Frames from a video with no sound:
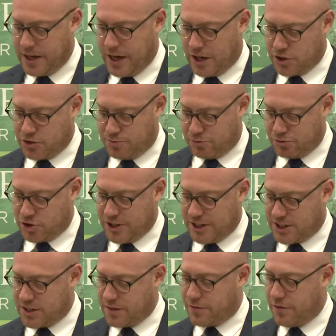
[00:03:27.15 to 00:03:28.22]
Osborne,
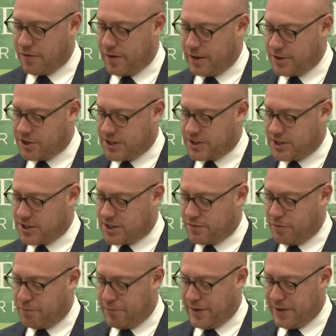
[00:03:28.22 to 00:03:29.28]
Justice of
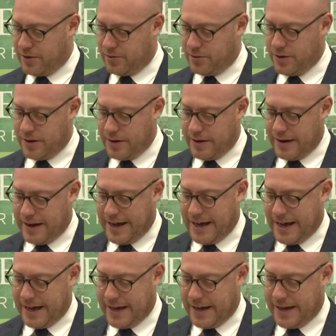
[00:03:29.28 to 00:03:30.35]
Appeal,
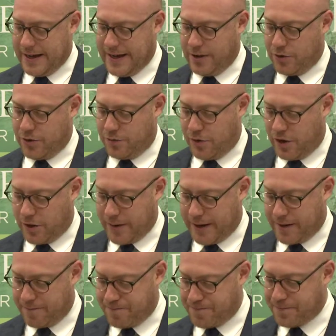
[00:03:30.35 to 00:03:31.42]
held the following.